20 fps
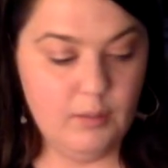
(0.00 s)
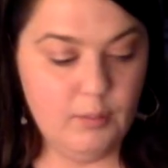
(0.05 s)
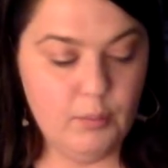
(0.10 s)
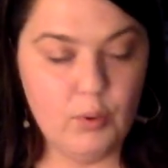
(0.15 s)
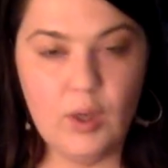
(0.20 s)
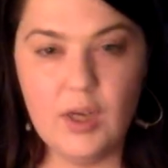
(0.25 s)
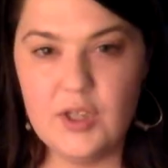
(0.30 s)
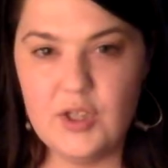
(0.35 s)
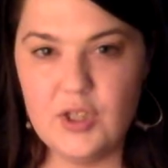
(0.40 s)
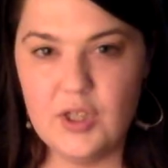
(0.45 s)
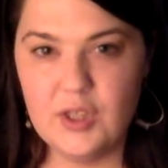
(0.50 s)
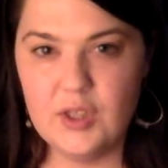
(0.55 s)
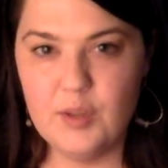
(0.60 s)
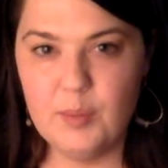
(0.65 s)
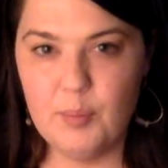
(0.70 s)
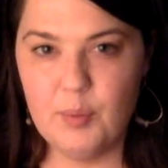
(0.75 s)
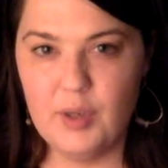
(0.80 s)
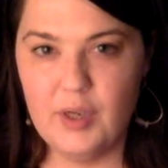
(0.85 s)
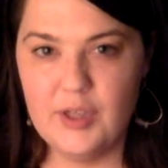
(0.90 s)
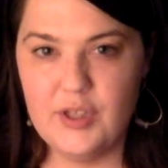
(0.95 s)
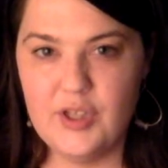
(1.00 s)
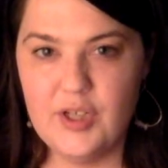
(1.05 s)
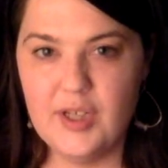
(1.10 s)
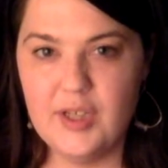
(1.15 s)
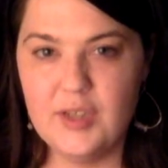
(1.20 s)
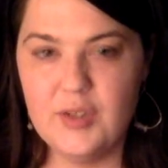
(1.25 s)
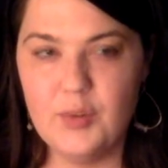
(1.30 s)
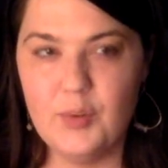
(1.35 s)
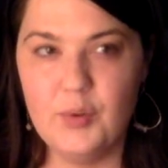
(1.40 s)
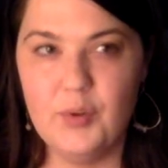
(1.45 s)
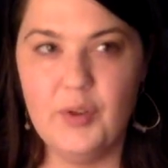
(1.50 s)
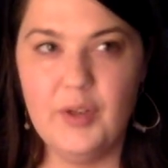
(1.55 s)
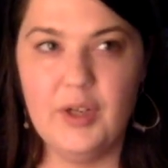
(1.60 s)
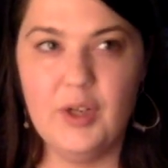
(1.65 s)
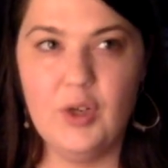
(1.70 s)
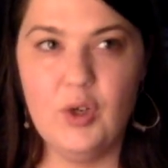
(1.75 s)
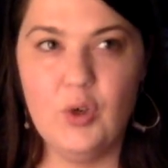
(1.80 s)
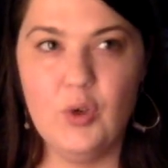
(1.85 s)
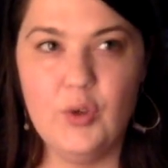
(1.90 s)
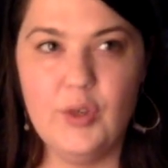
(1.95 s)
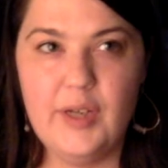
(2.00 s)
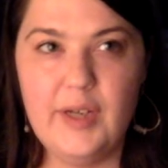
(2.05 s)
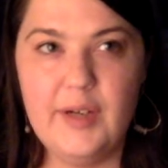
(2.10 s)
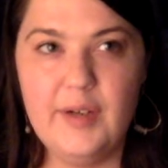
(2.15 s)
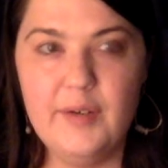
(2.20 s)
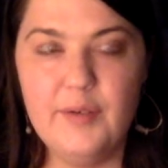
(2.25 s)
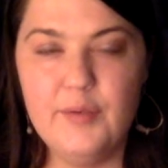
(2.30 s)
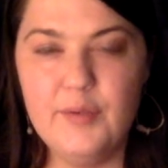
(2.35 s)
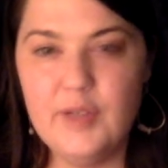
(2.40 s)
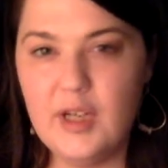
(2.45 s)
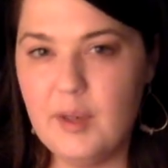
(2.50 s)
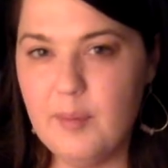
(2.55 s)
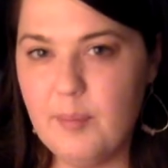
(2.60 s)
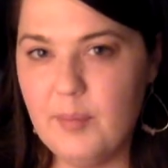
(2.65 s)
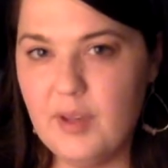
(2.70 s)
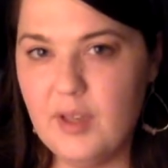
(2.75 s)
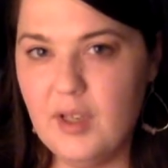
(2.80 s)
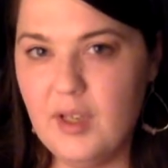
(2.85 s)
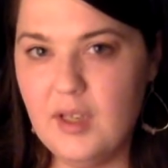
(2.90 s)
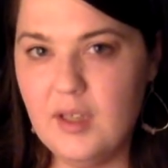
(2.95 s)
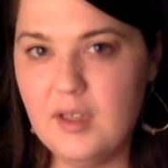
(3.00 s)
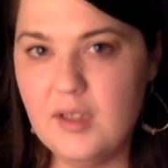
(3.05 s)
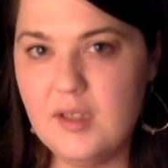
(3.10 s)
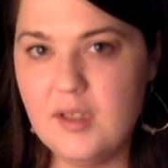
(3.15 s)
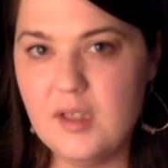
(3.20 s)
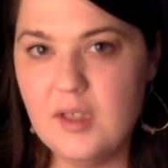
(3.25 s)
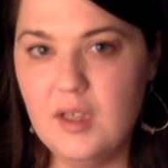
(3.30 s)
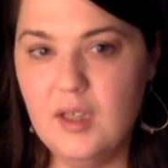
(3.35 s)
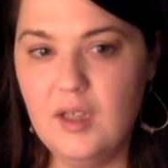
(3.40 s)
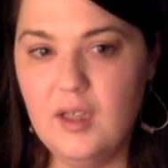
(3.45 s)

project to project or like creative type things.